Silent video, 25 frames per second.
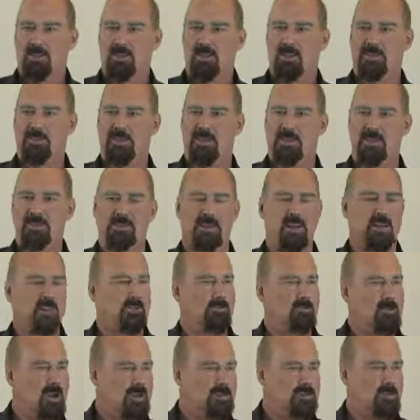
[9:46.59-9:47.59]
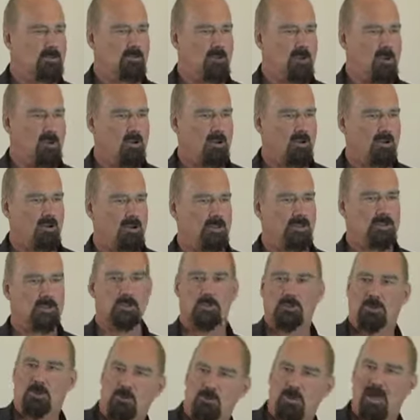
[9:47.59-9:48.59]
a thing is either right or wrong, it's
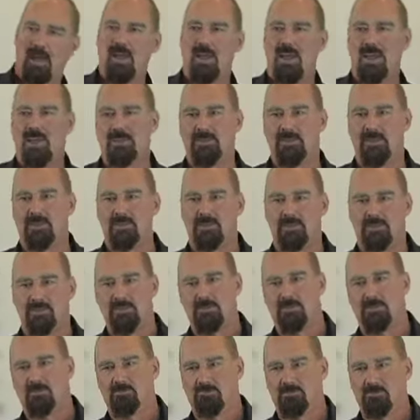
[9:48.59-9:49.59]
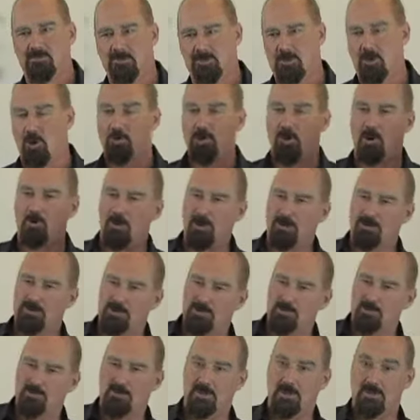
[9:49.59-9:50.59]
good or bad, it's top or
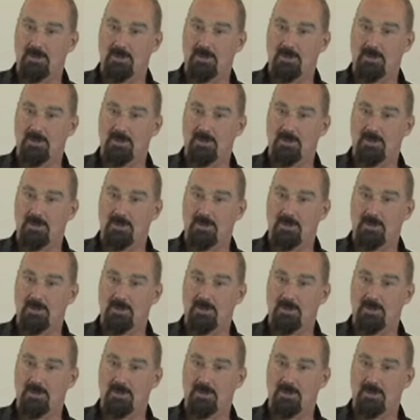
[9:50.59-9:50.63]
bottom,